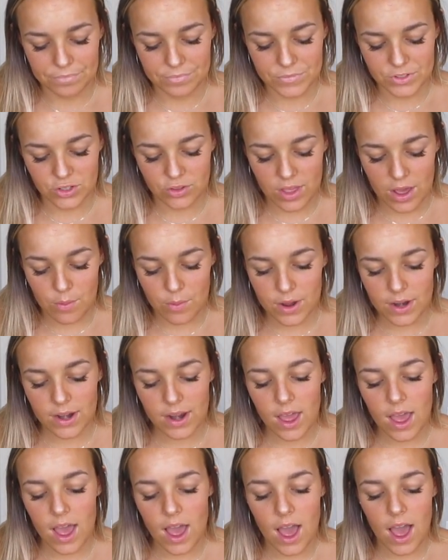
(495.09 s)
So that
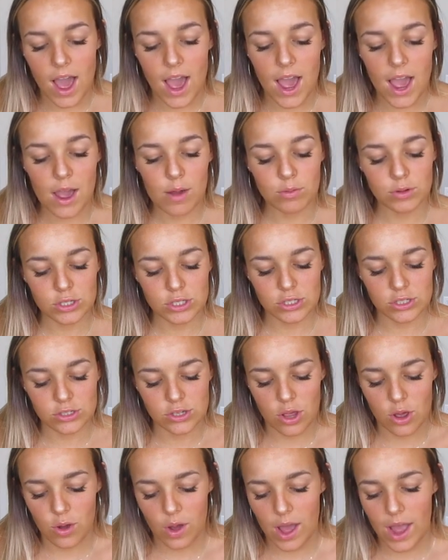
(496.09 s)
one,
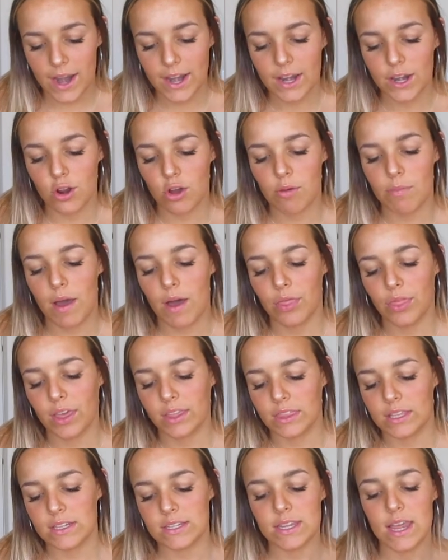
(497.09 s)
I didn't know about
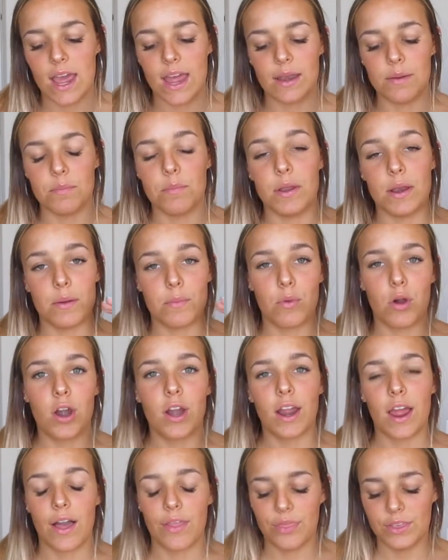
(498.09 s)
like the 10 minute
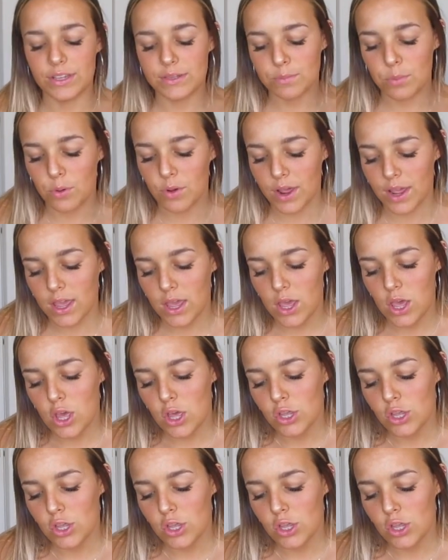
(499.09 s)
mark at this point.